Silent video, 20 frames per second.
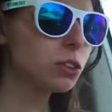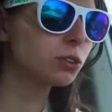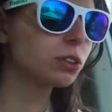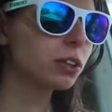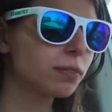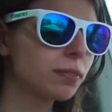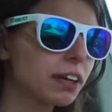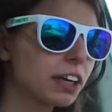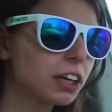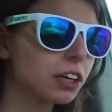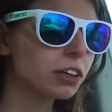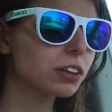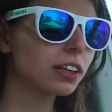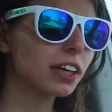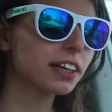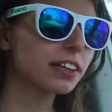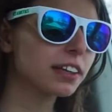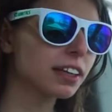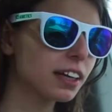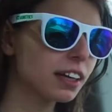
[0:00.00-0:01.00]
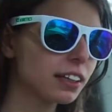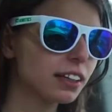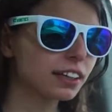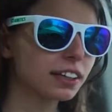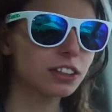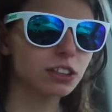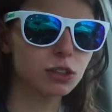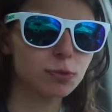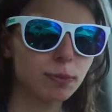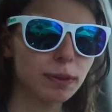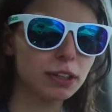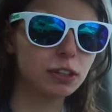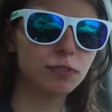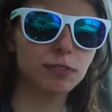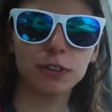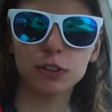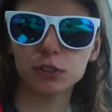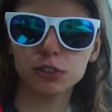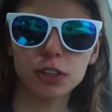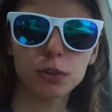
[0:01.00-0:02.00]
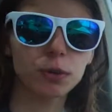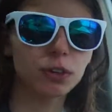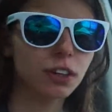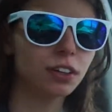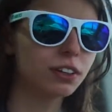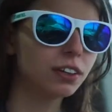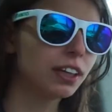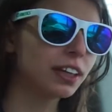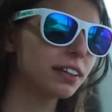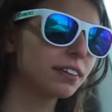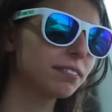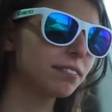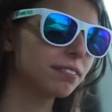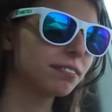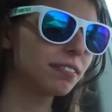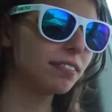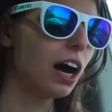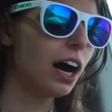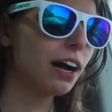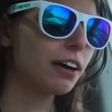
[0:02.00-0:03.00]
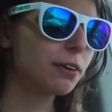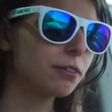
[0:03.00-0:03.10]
do something good like that. Like it just makes it feel so good. Like I